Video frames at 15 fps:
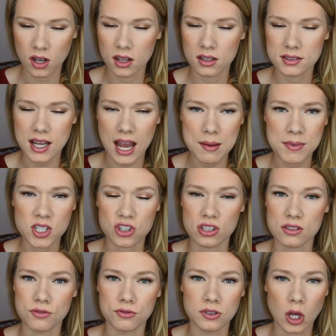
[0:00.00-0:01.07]
time has
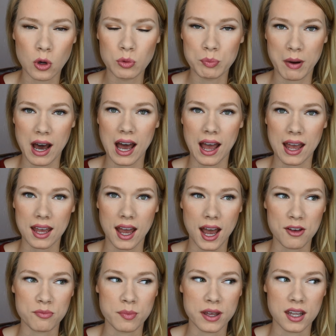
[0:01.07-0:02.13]
just flown by.
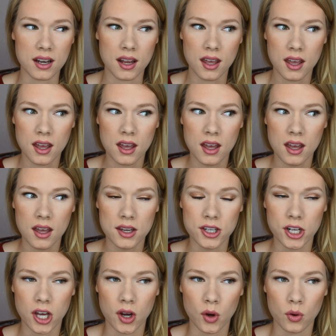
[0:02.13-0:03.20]
I've been, you
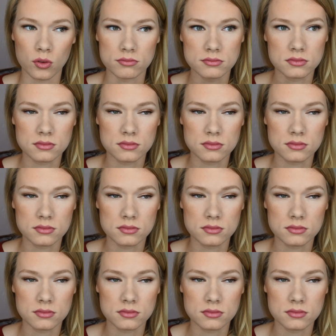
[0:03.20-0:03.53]
know,